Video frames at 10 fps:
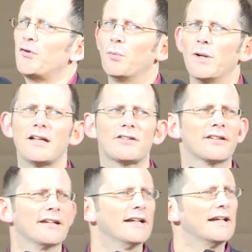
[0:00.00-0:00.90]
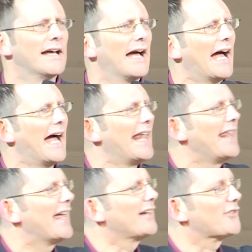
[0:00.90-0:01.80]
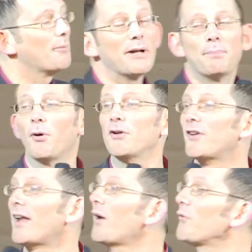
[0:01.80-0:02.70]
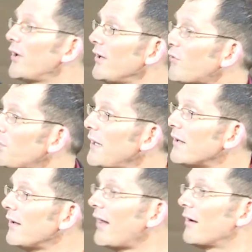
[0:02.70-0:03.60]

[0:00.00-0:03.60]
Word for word: a few weeks. And then somebody pointed out that in Sweden,